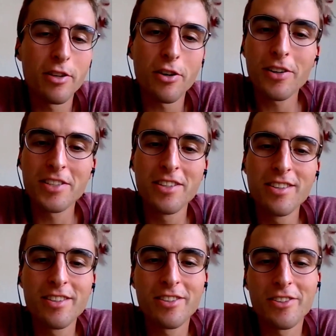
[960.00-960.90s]
a younger
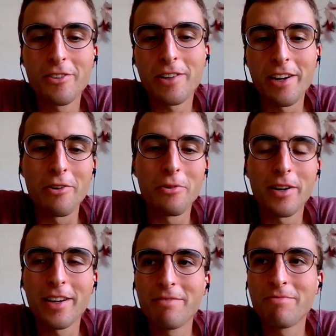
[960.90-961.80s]
sister, so I know
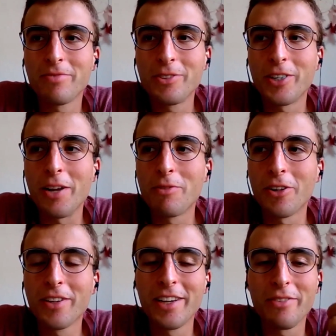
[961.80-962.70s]
what I'm
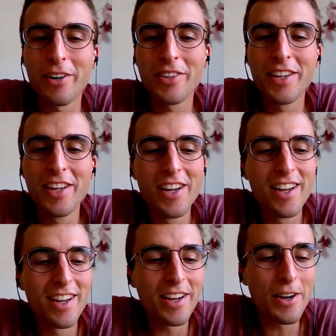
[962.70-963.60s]
talking about.
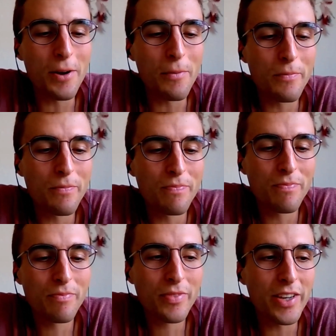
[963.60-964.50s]
I
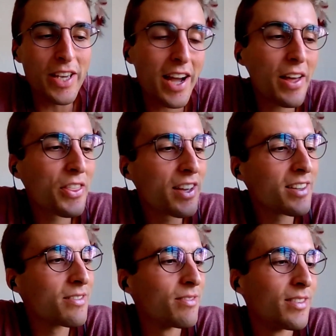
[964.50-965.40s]

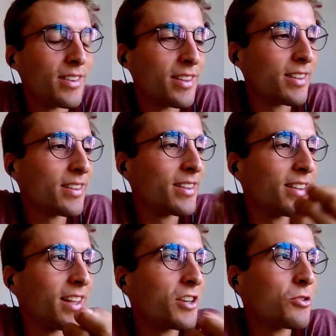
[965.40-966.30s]
think
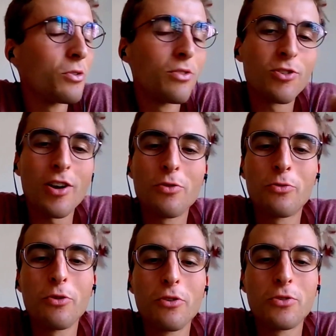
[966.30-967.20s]
they should try to
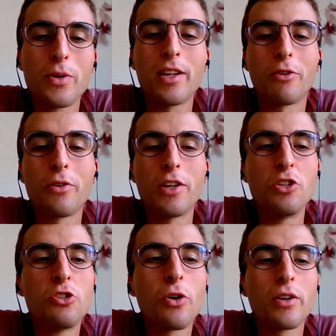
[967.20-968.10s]
focus really on
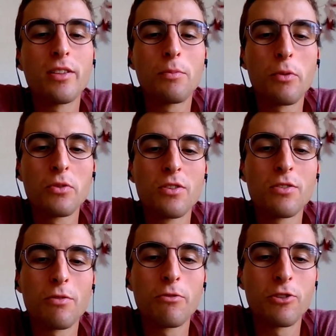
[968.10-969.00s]
enjoying the
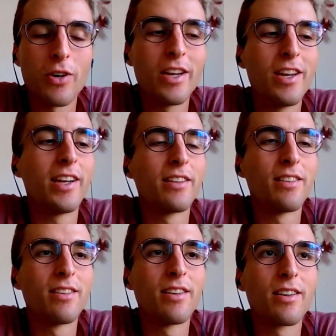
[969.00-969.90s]
process of training
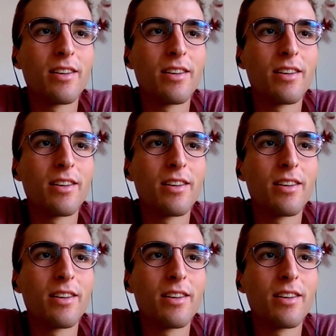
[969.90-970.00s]
and